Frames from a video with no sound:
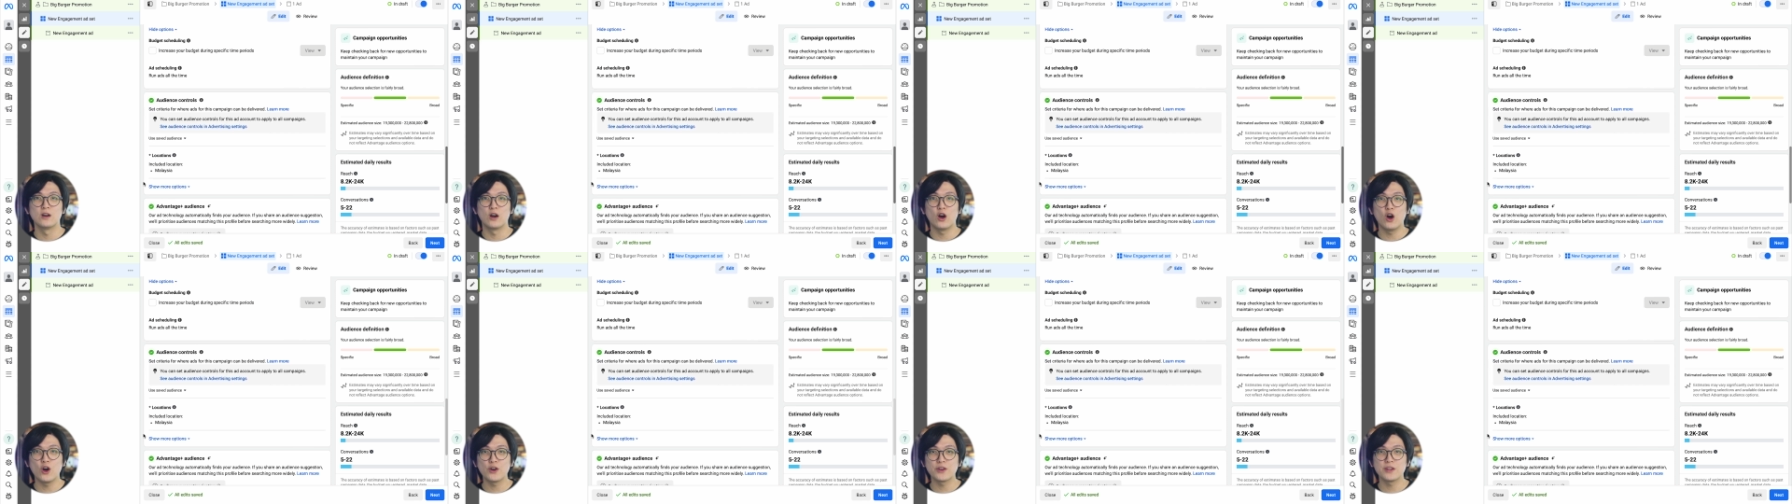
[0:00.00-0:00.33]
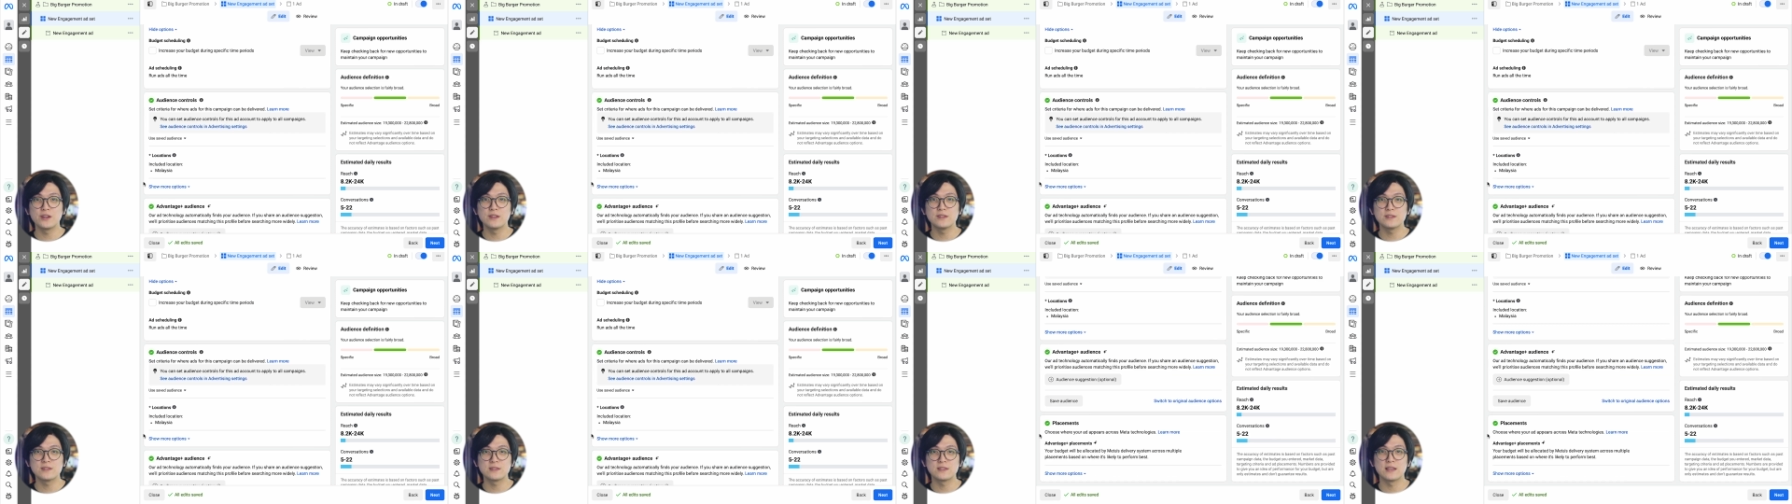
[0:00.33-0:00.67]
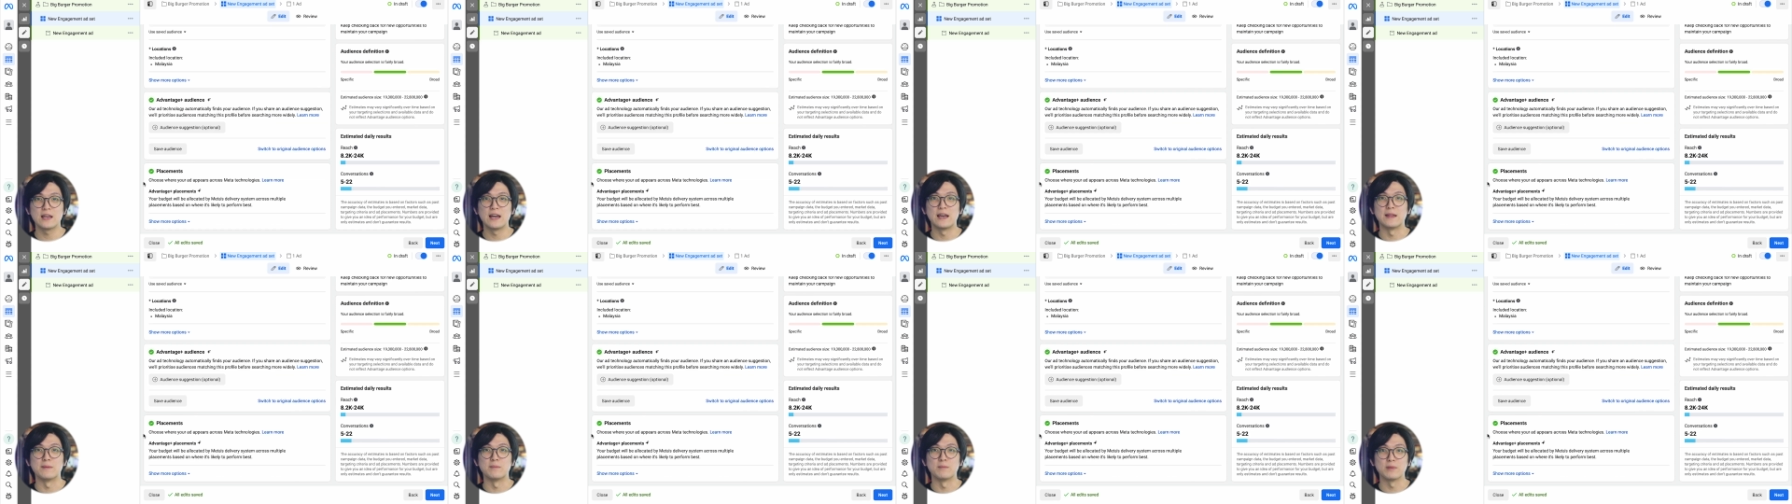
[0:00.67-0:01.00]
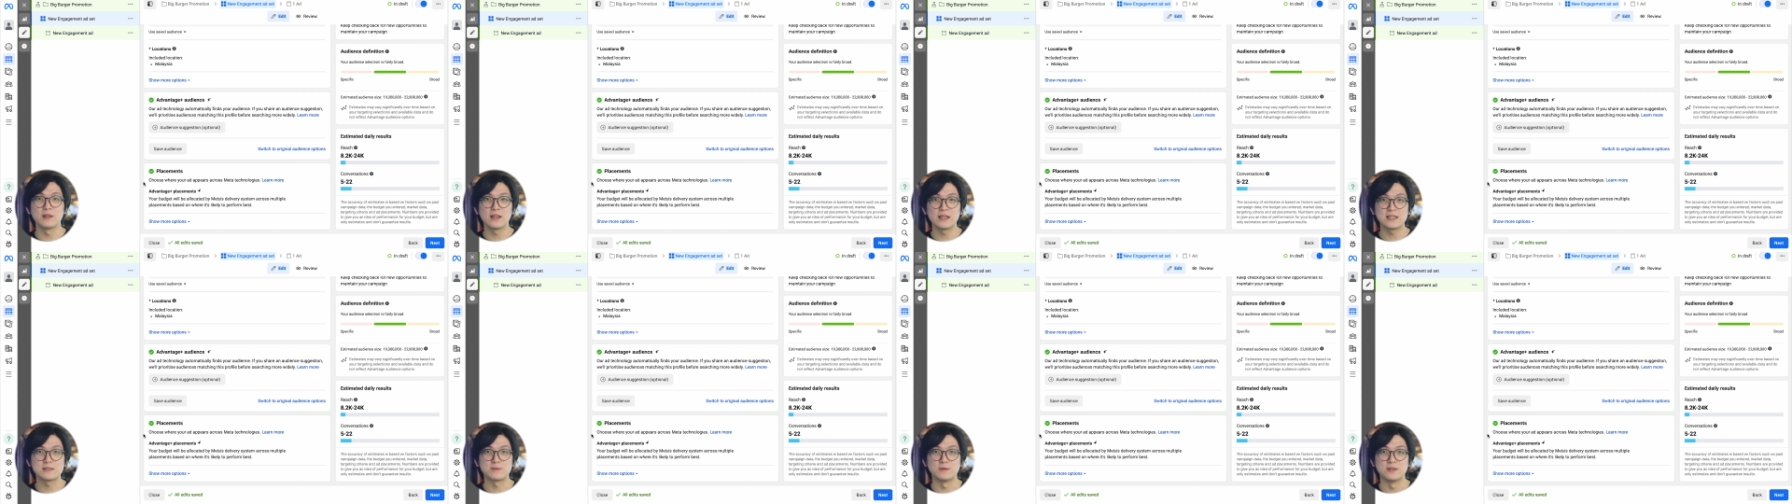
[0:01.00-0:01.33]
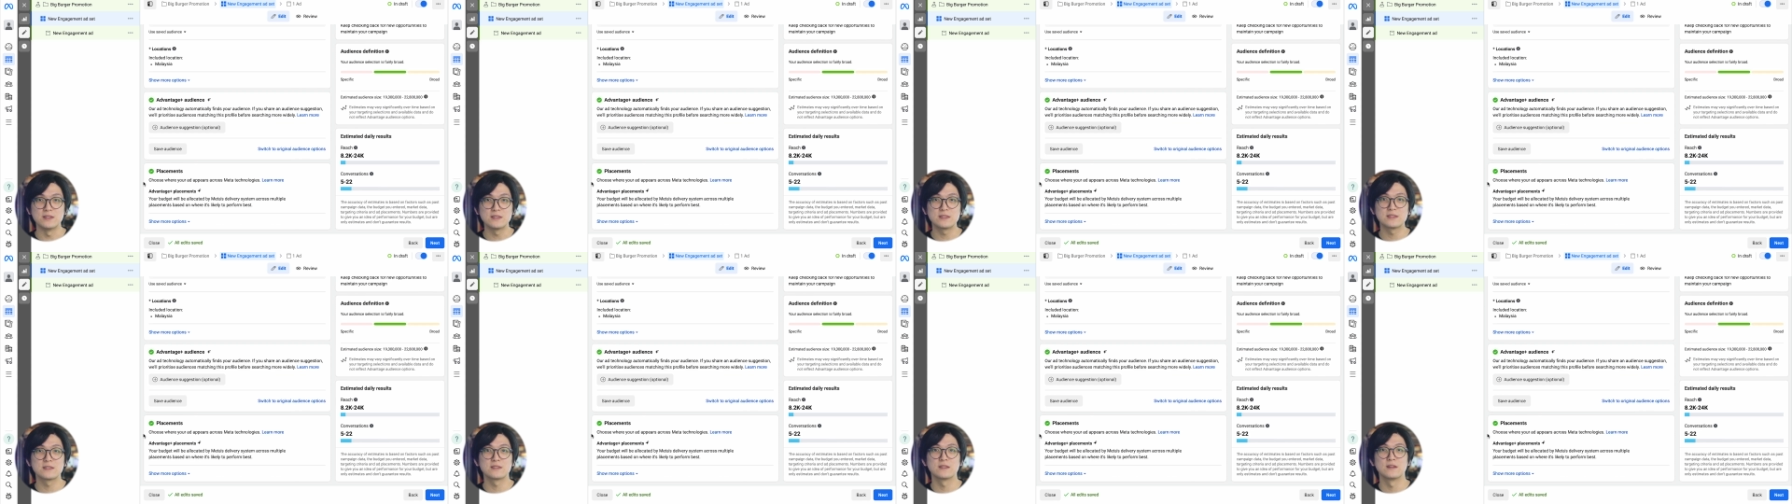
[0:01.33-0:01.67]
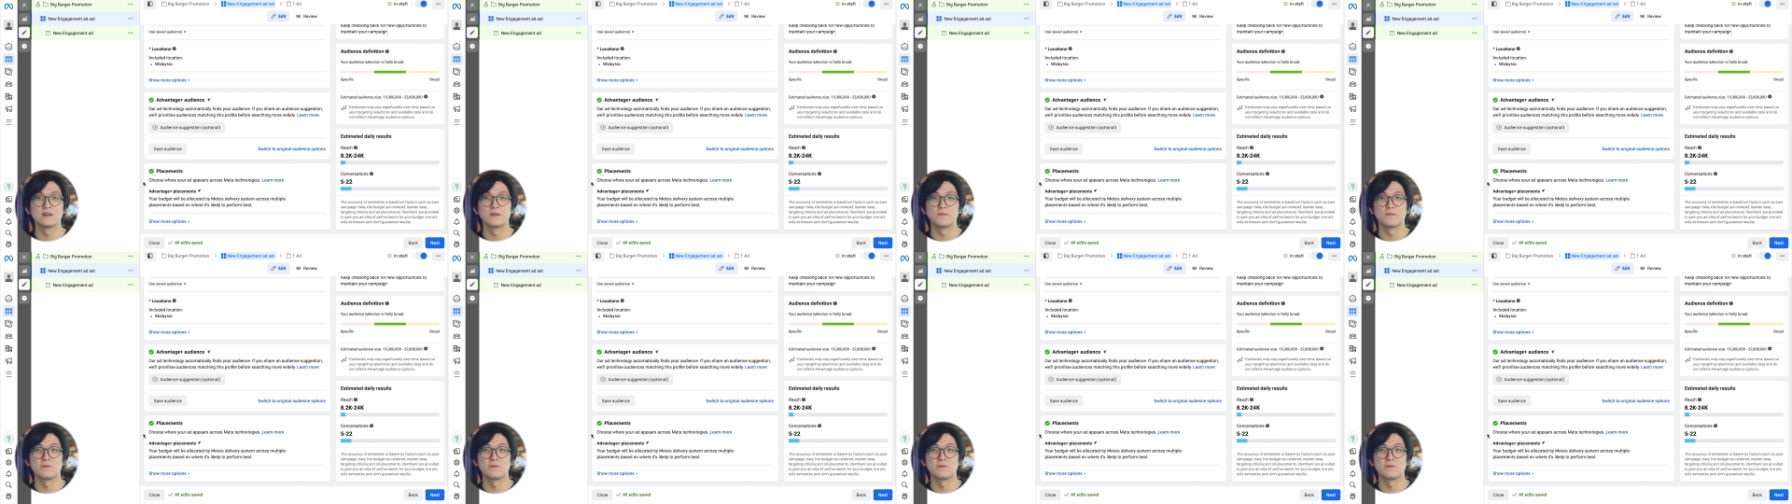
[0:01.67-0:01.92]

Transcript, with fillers: audience, and placements,